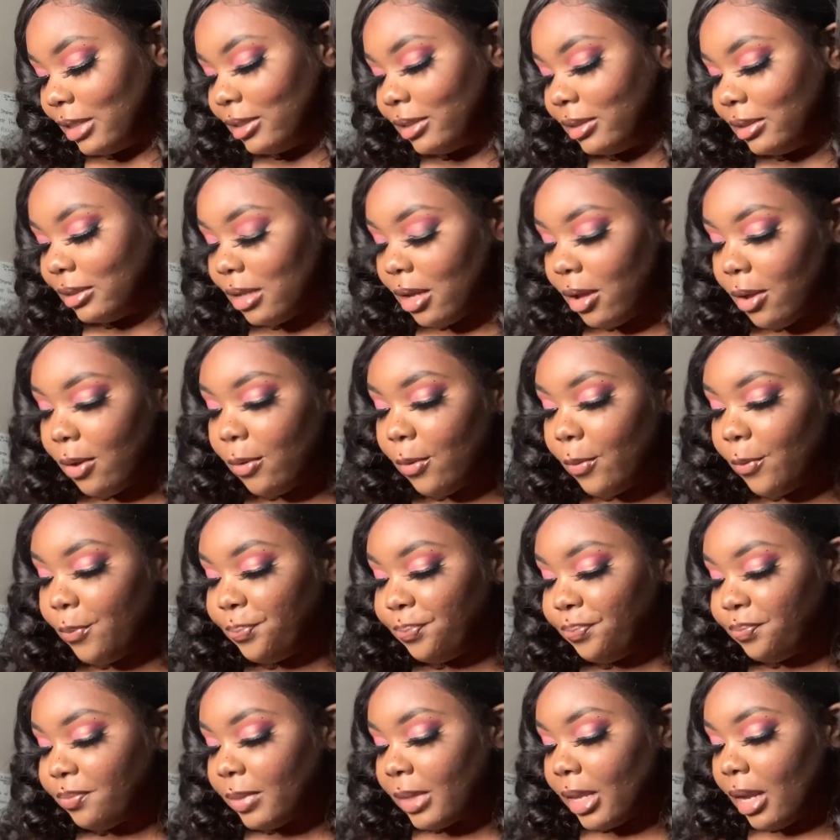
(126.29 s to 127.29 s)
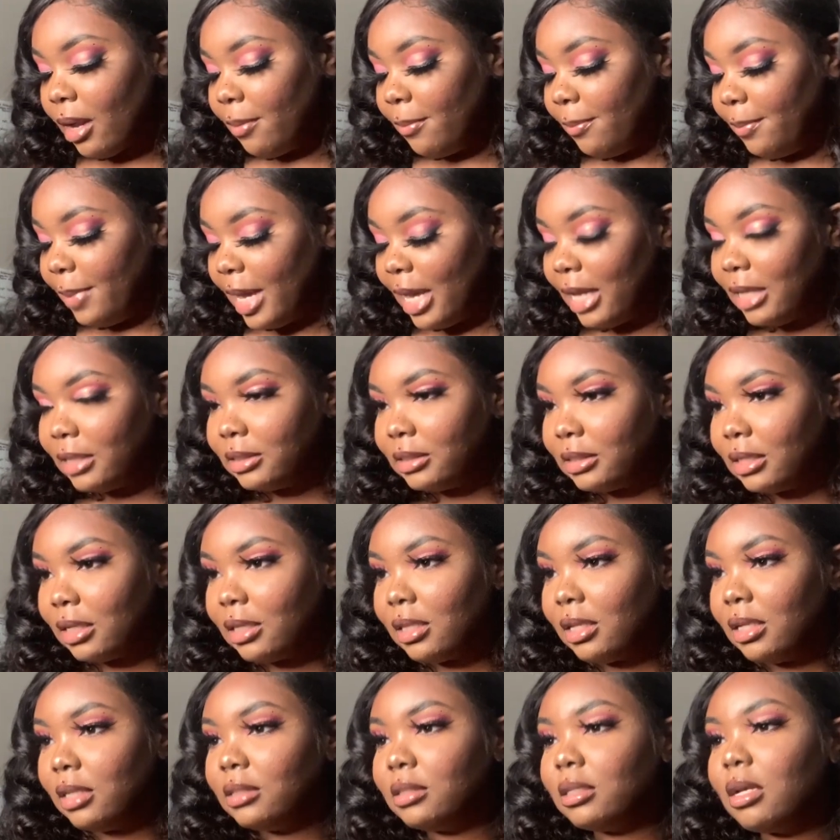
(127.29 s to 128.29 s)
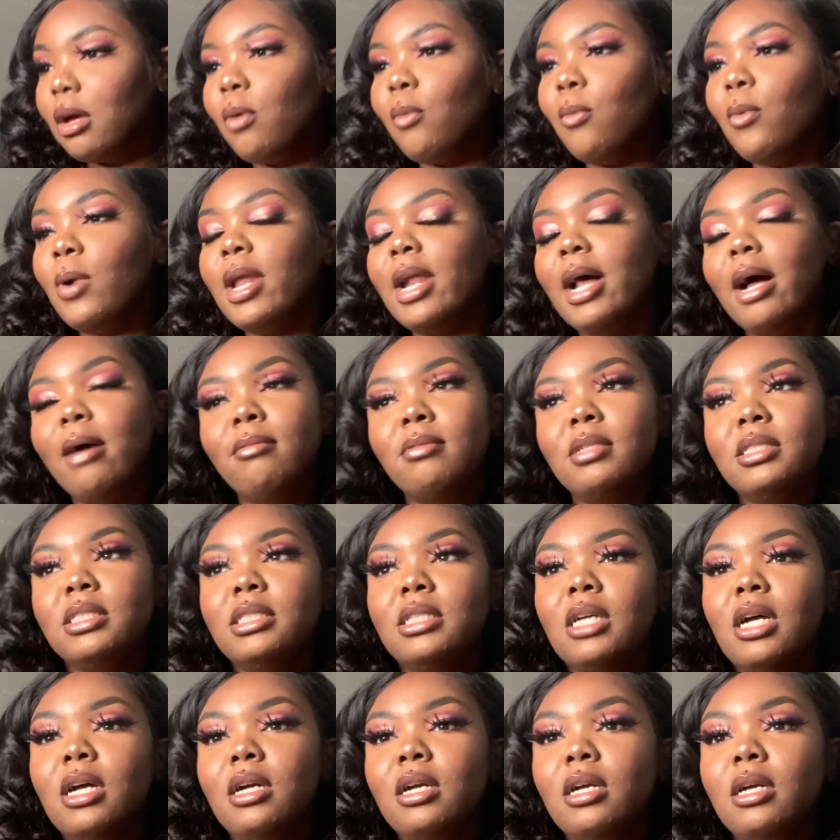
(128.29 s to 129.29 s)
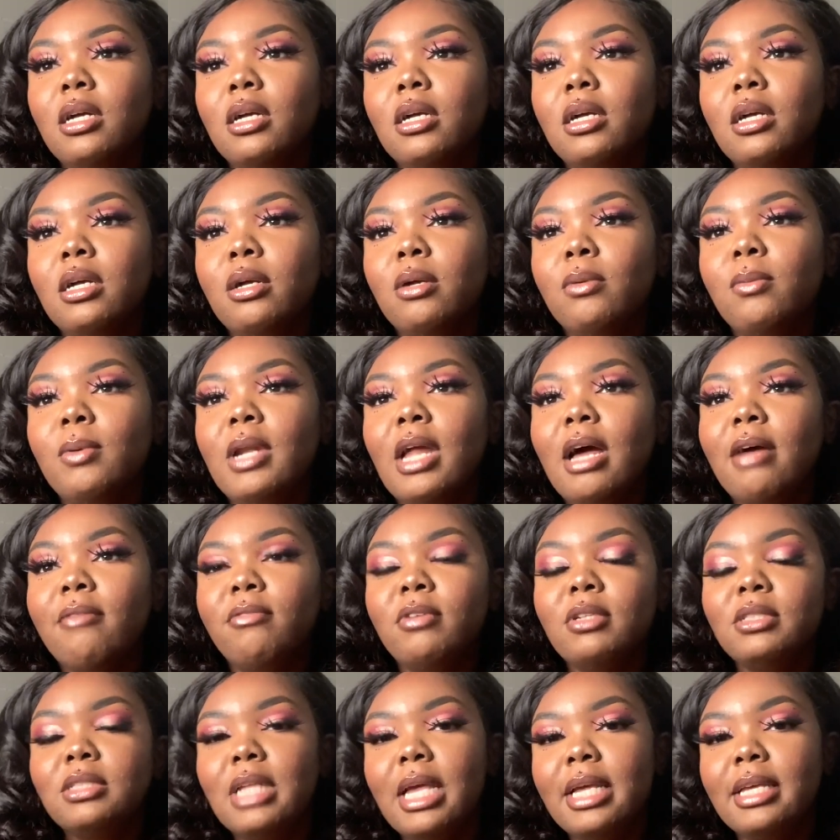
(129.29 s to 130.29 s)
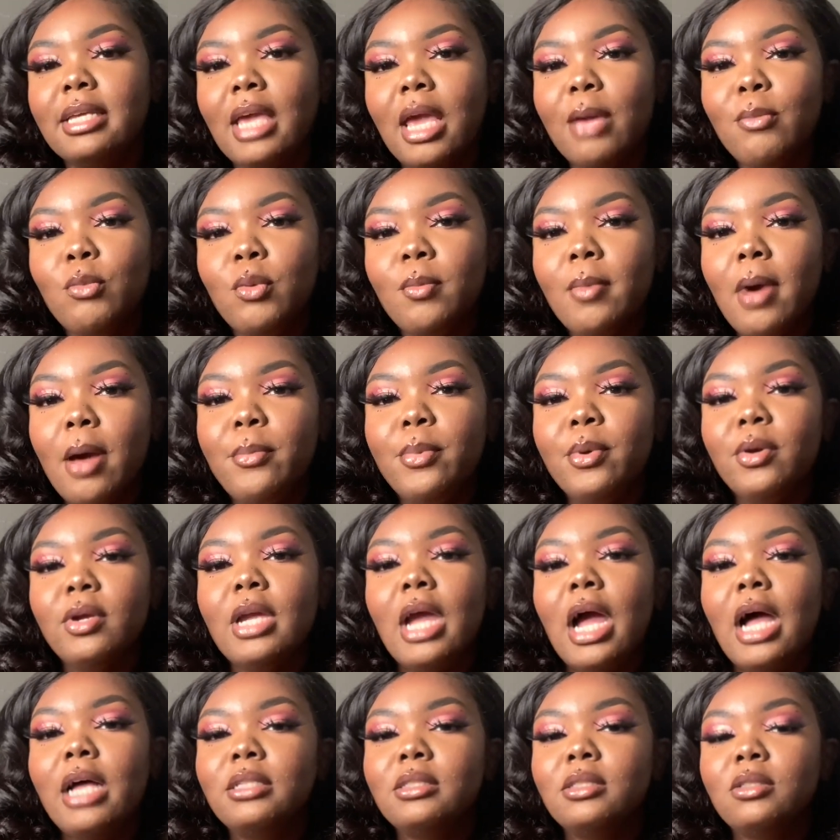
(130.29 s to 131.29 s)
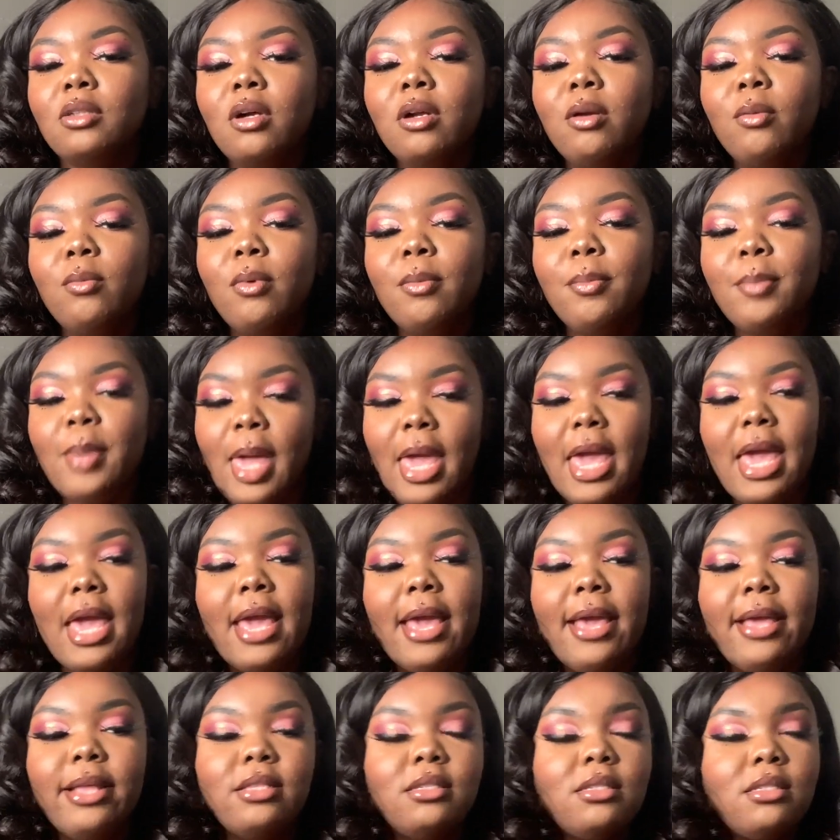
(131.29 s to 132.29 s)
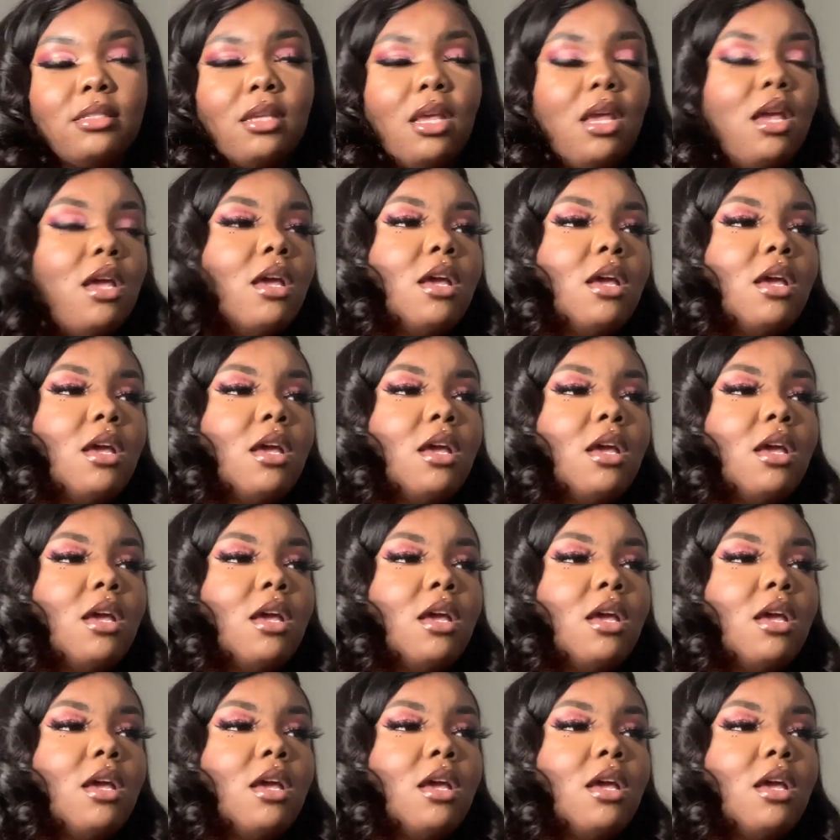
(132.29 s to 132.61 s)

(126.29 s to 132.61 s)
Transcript: So basically, so when I was younger, when I first like came on my period, I started with pads.